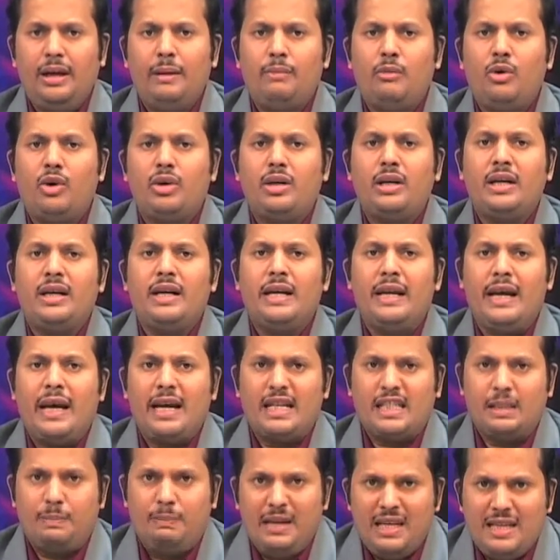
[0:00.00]
in a more
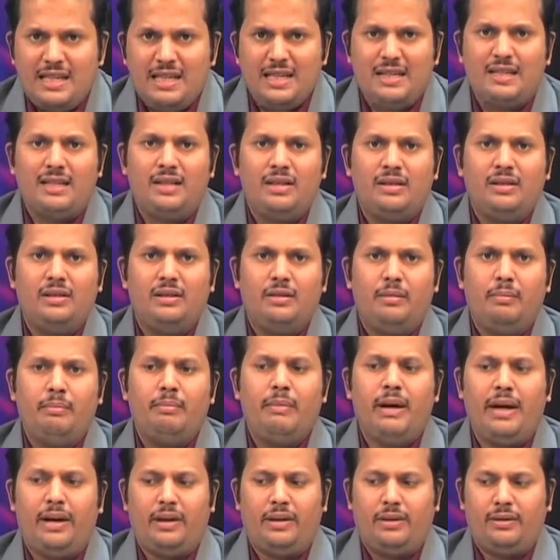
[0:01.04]
explicit
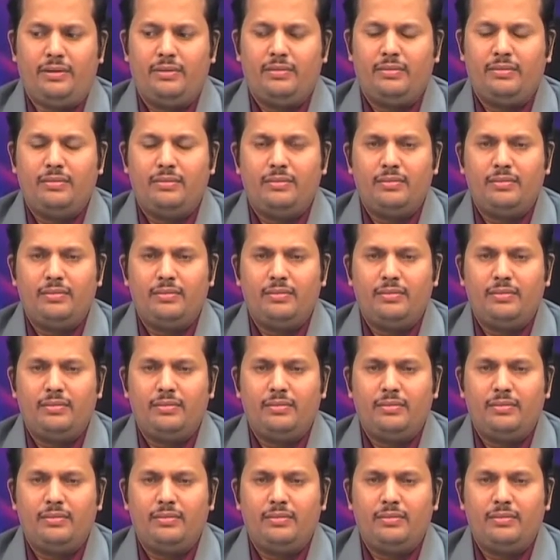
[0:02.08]
manner.